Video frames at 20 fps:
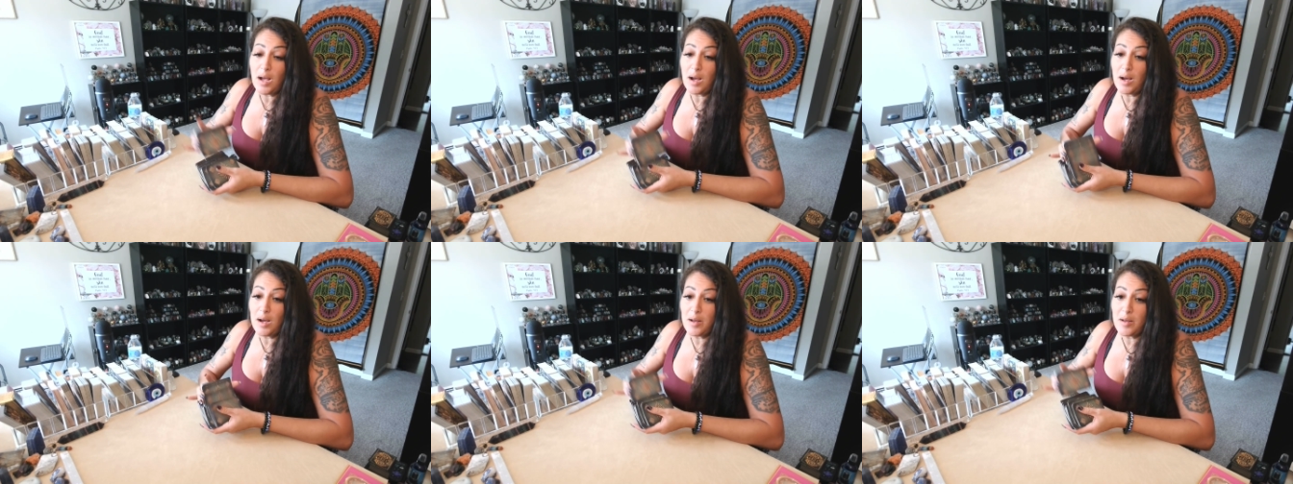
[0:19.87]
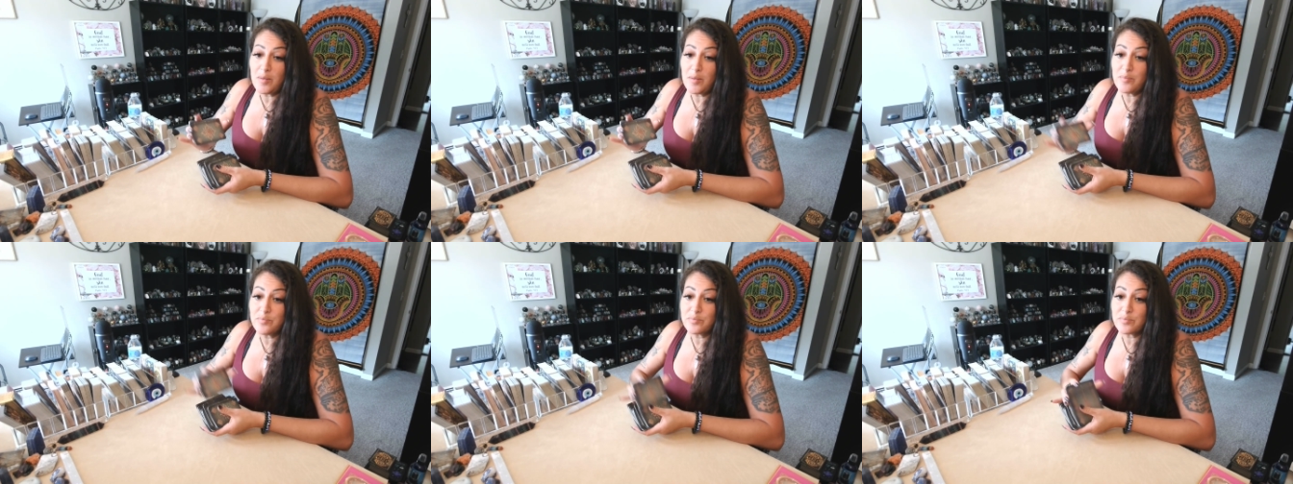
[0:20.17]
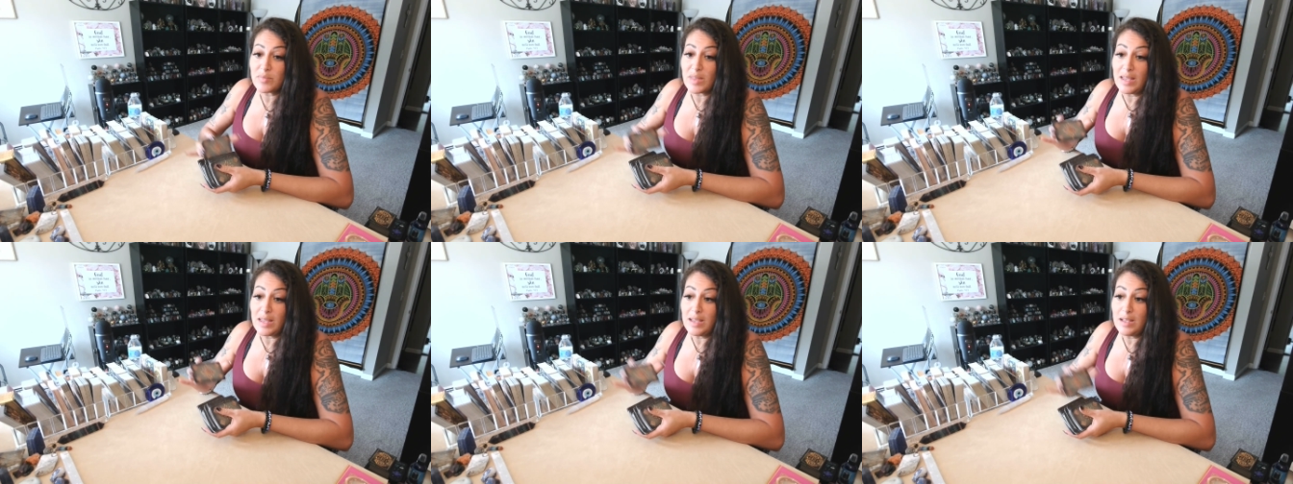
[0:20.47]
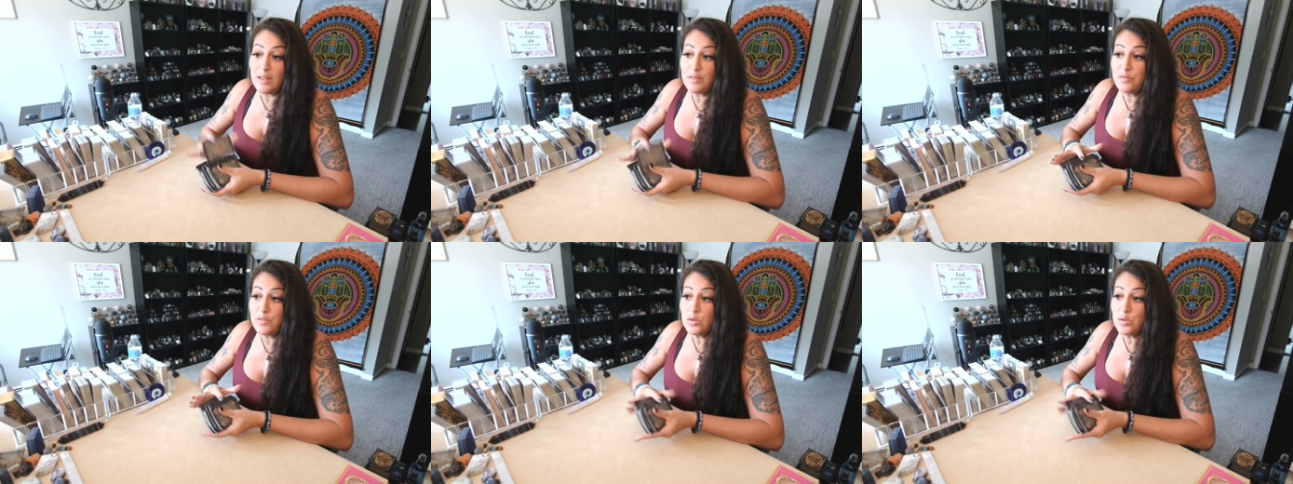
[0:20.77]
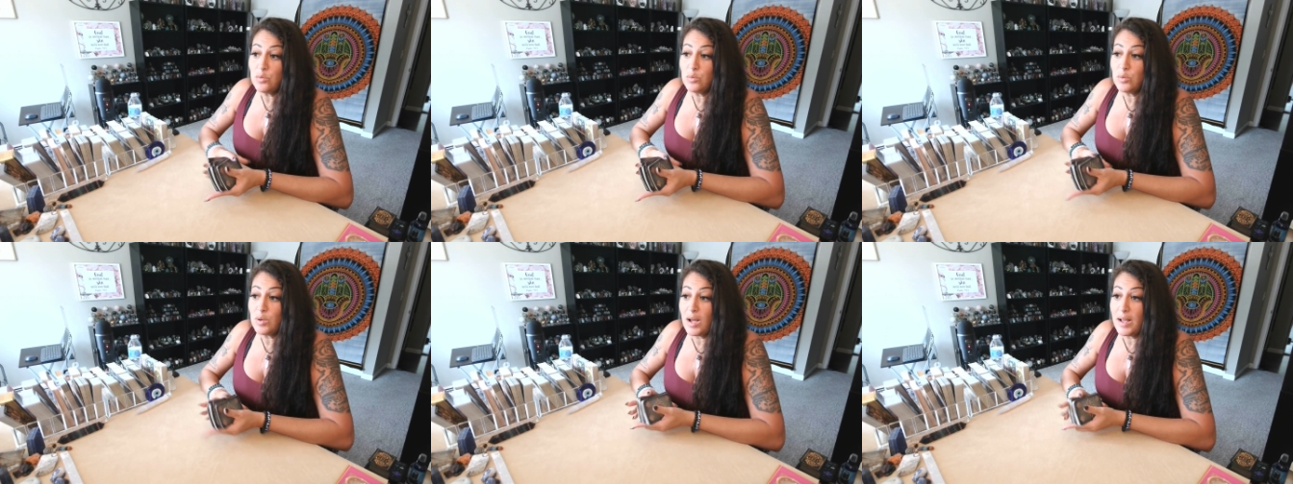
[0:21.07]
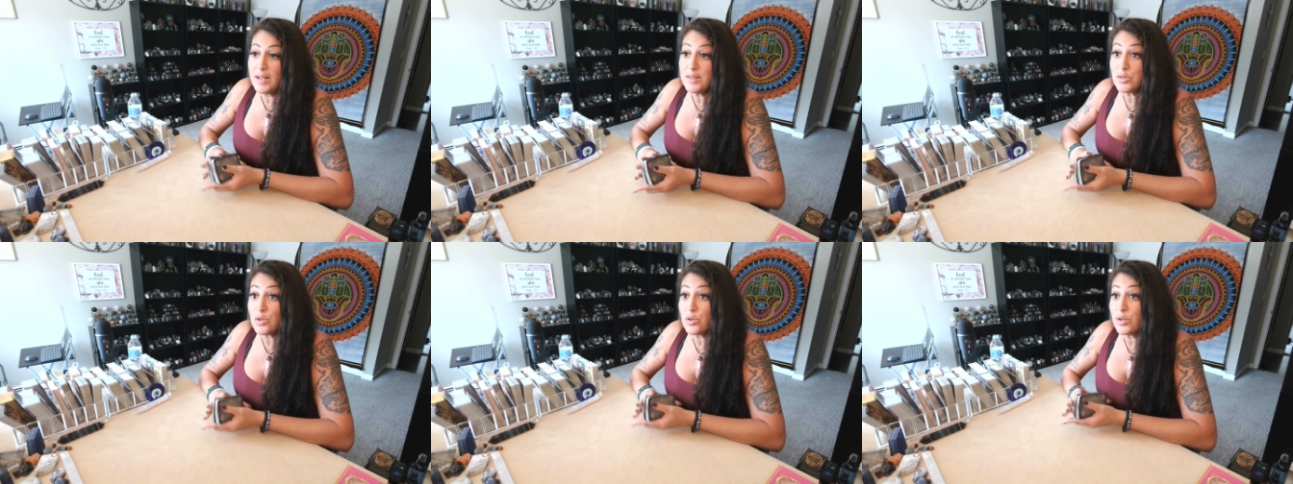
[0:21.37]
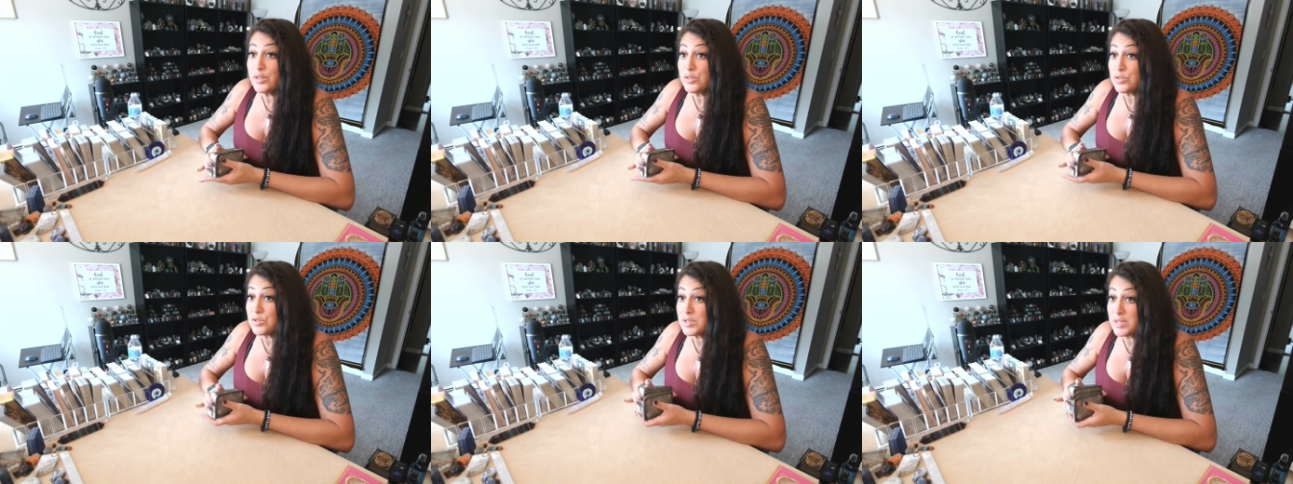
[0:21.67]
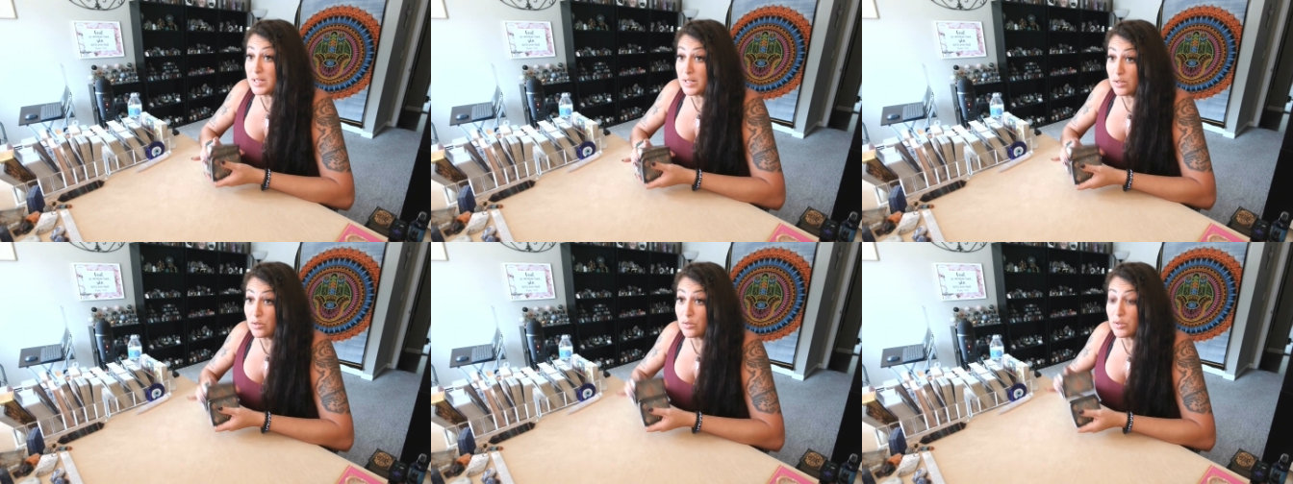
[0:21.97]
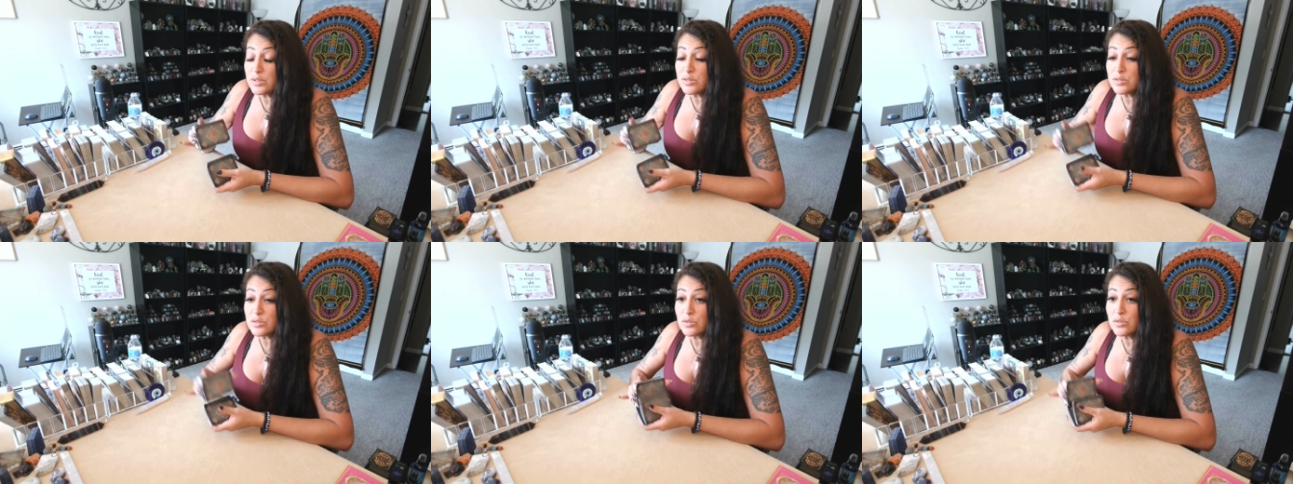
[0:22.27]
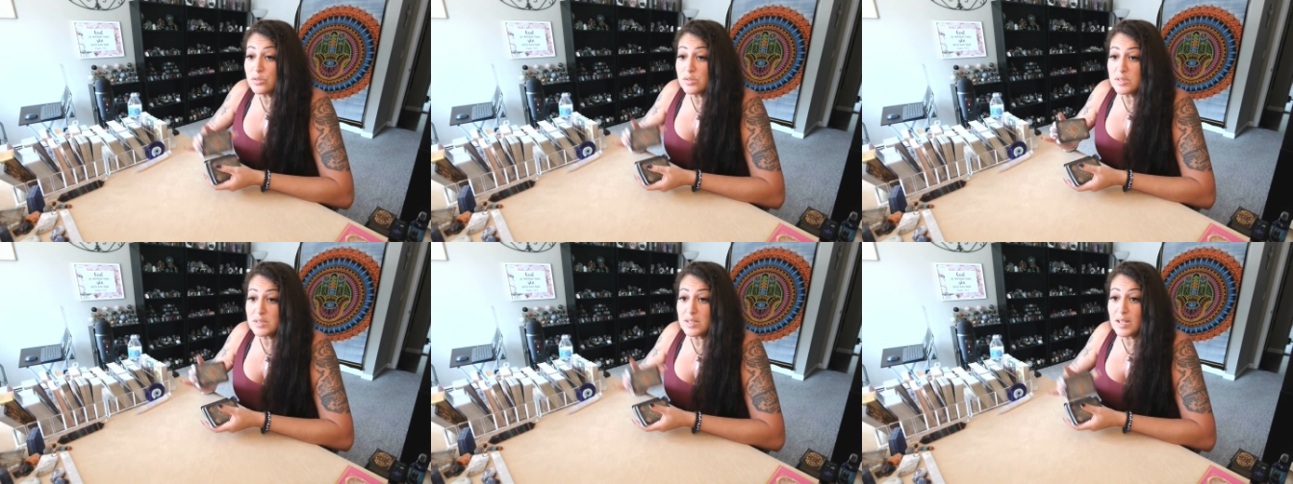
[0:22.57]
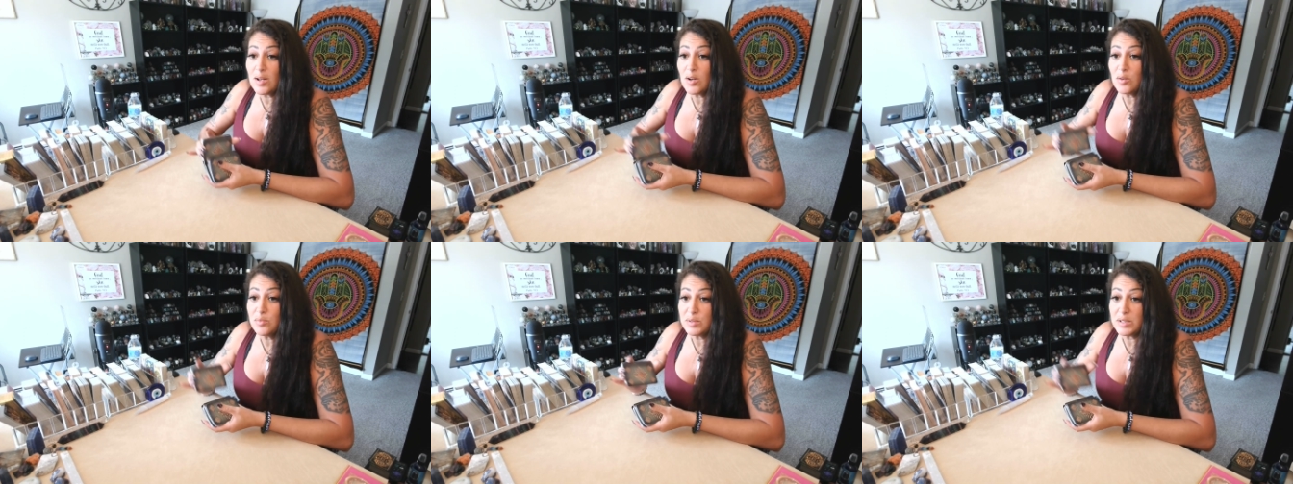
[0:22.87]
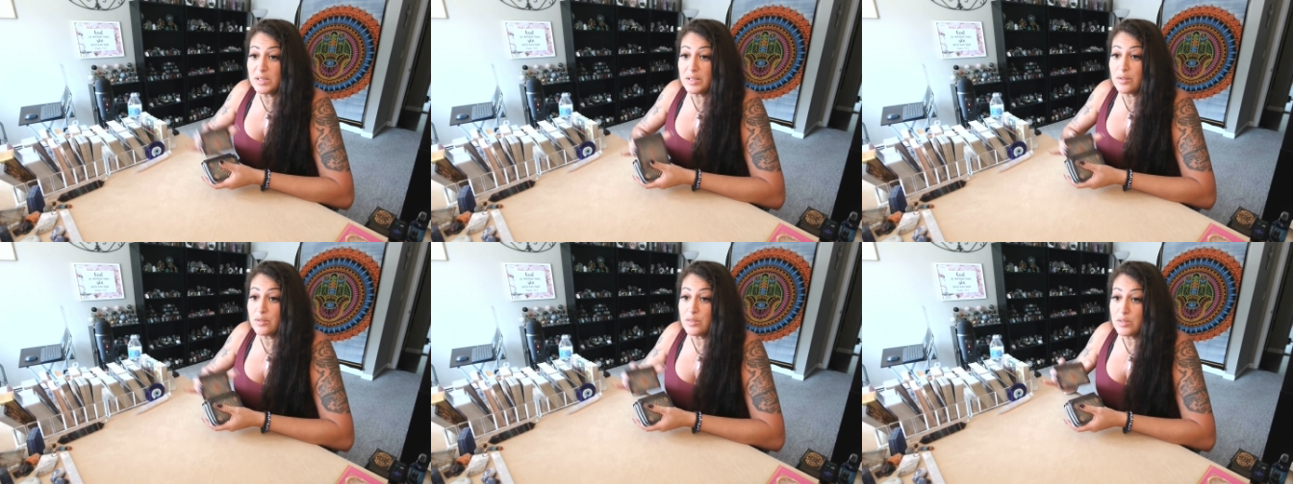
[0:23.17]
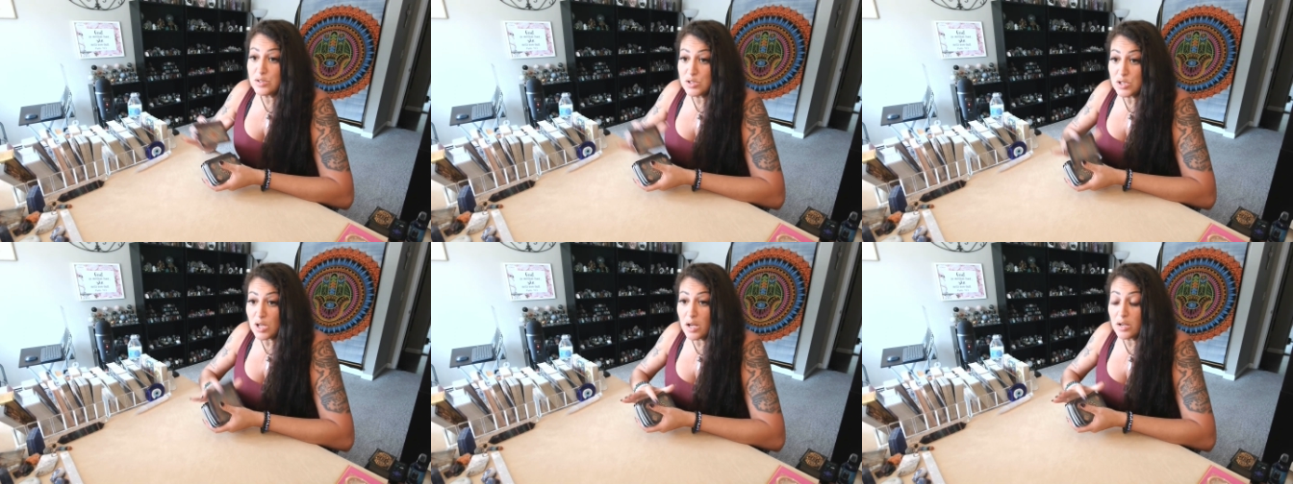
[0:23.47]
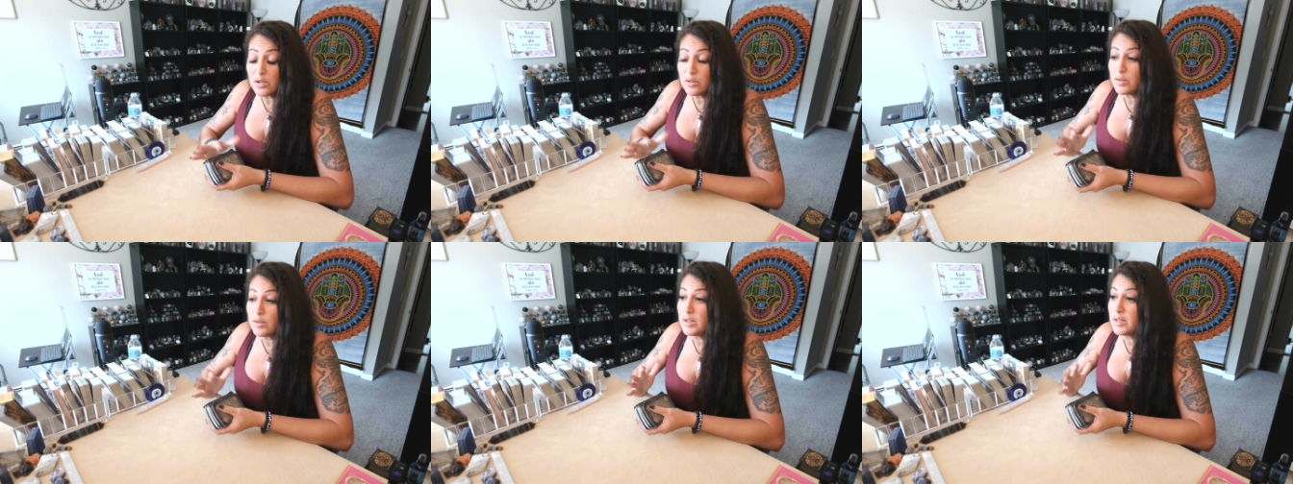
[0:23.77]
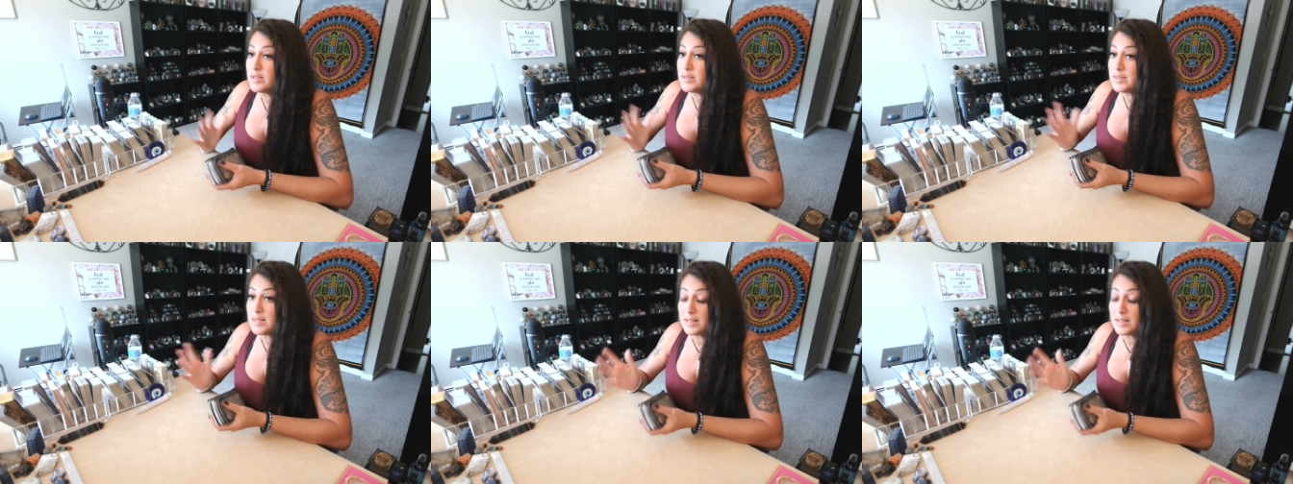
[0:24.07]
Um, if you guys are interested in crystals to help clear the chakras,